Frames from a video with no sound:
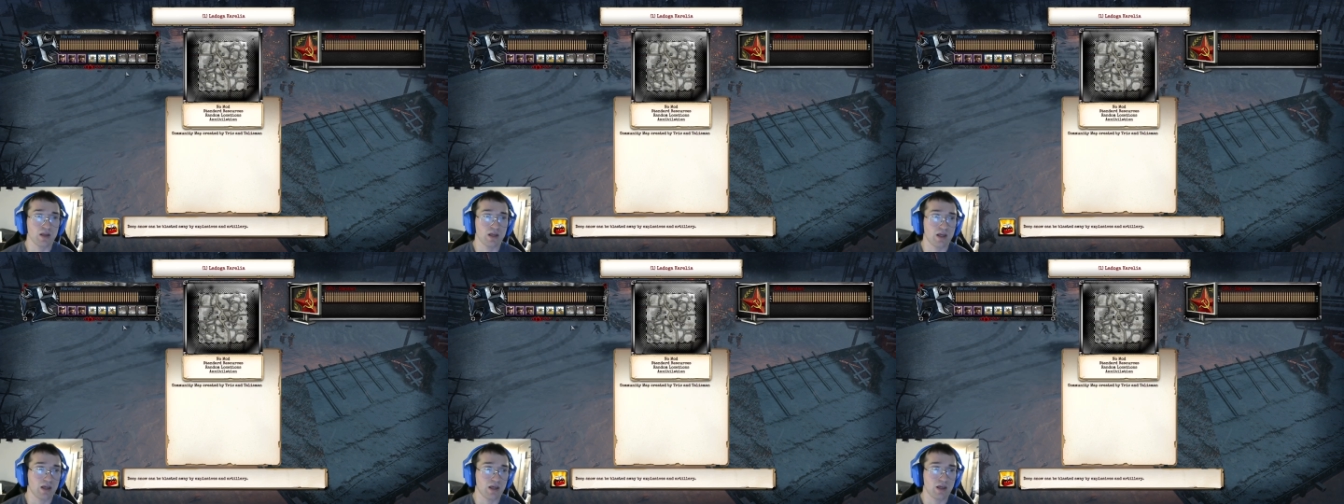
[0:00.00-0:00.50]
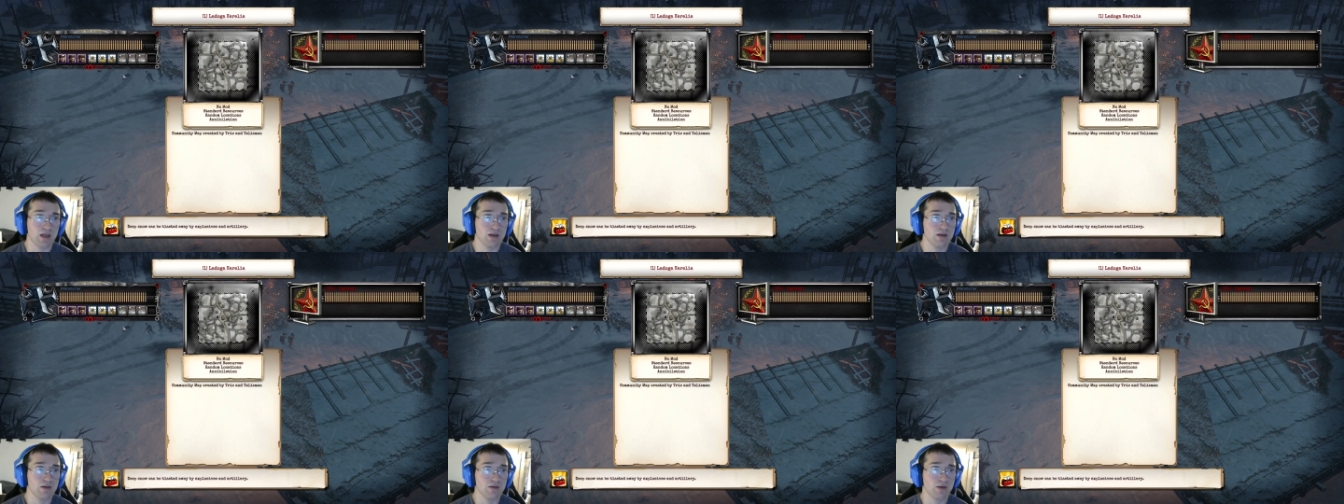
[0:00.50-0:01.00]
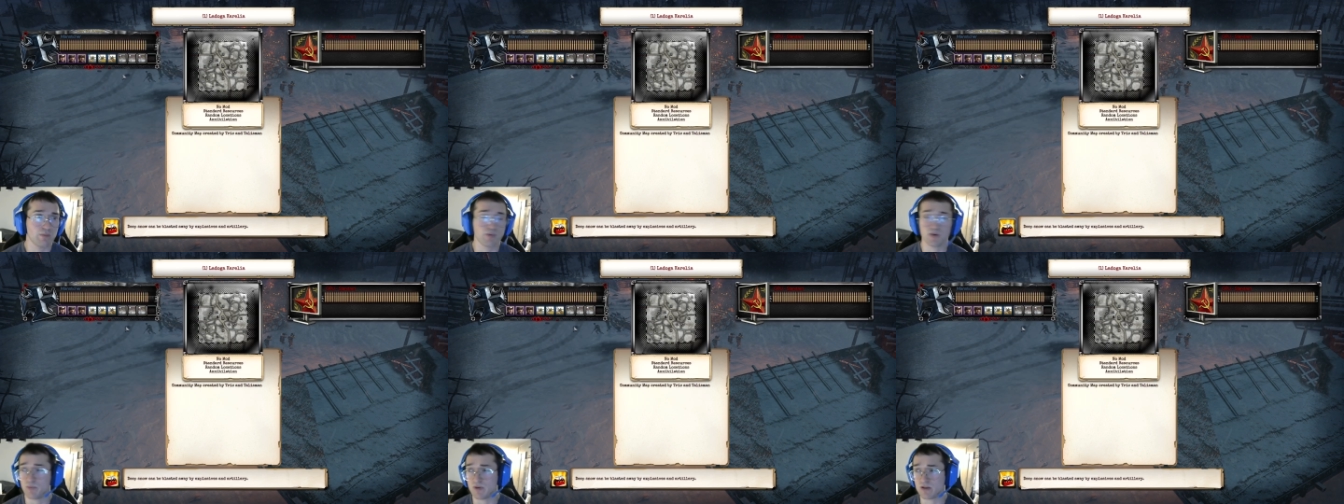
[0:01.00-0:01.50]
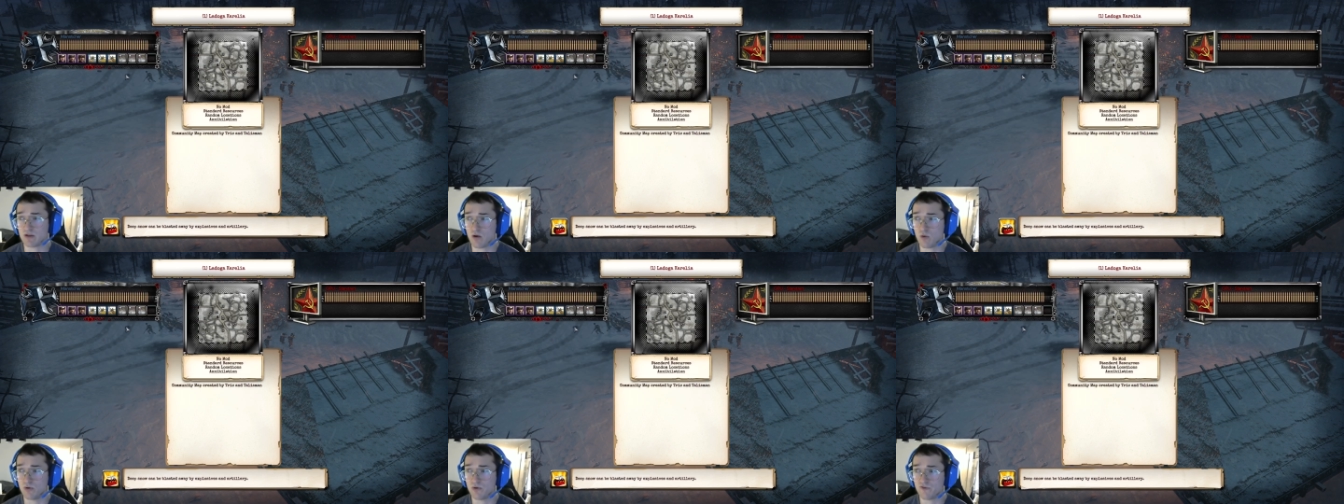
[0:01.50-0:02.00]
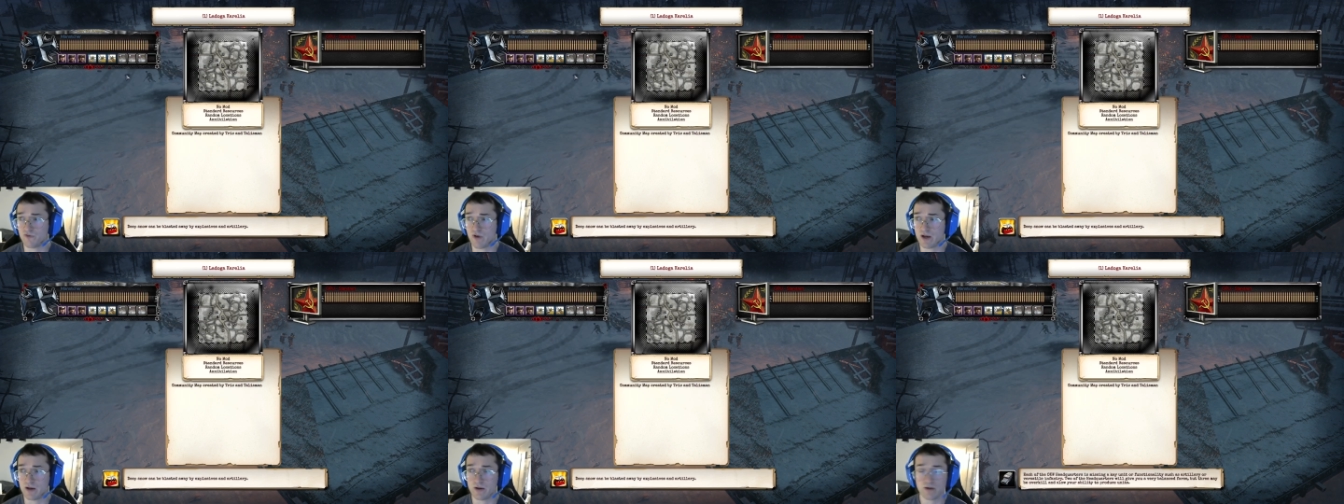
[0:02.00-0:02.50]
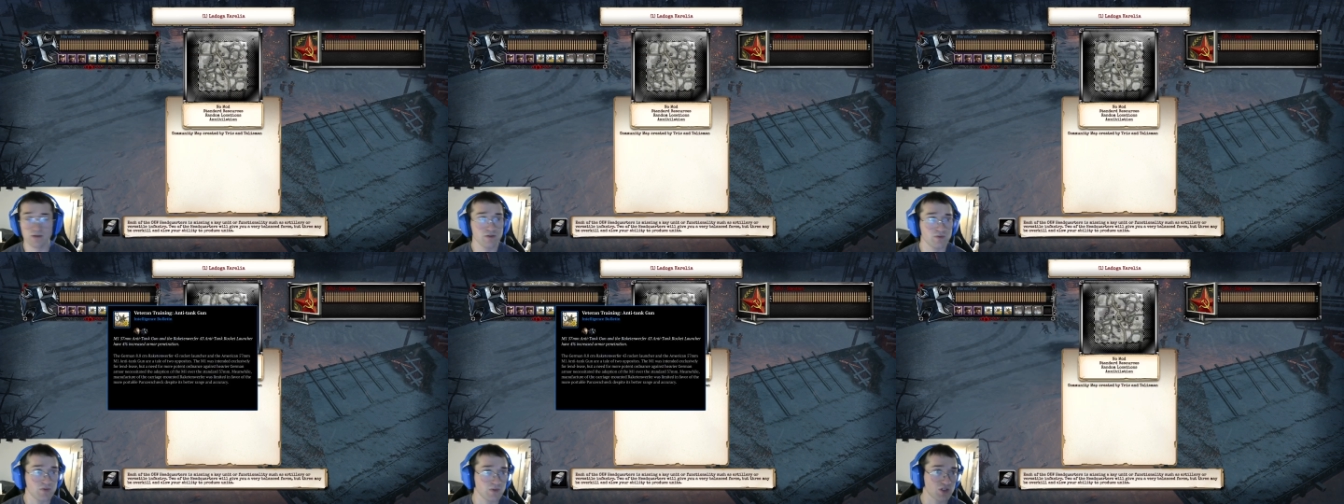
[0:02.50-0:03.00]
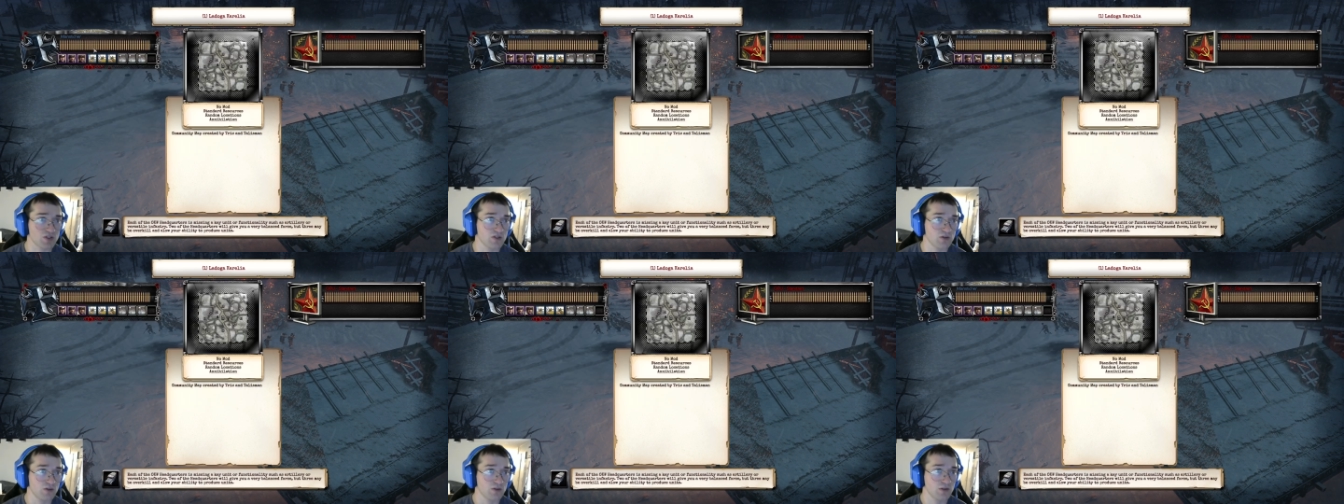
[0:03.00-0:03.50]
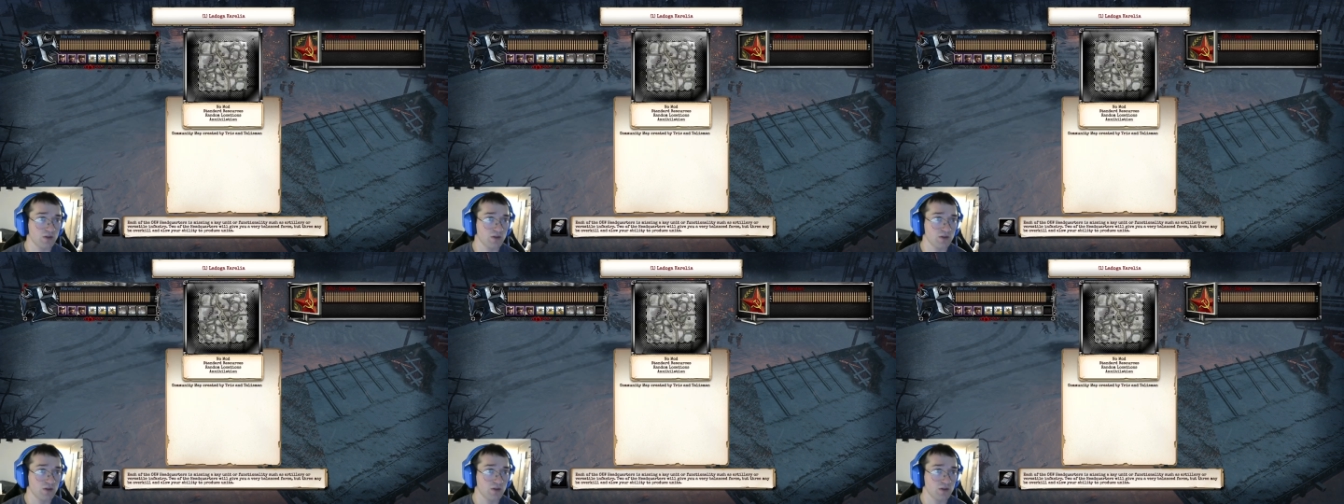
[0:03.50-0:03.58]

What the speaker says: a pretty big cone of fire, which is good.